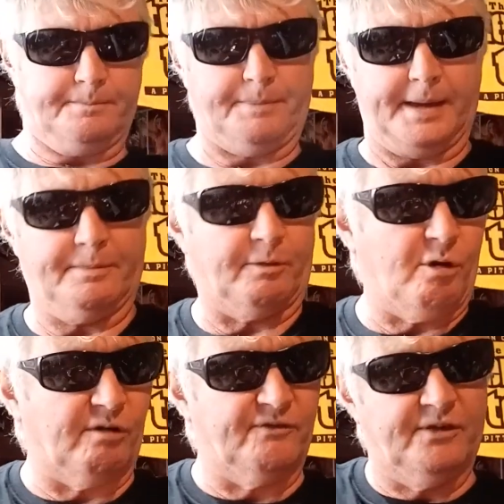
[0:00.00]
paper
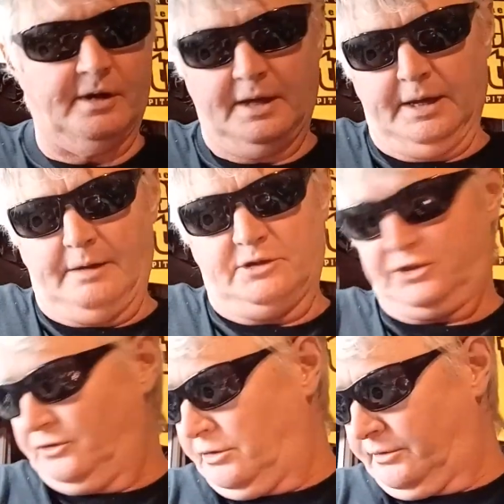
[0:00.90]
off, which
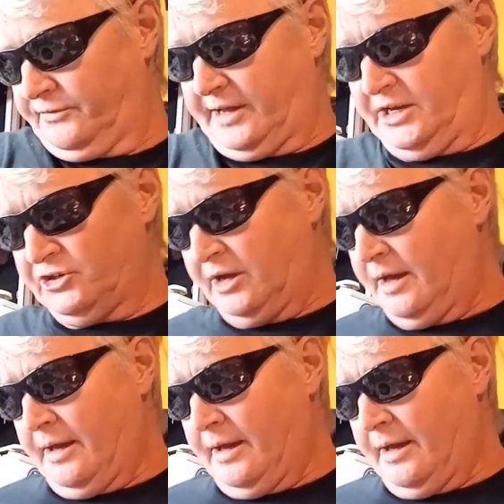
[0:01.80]
is not flash.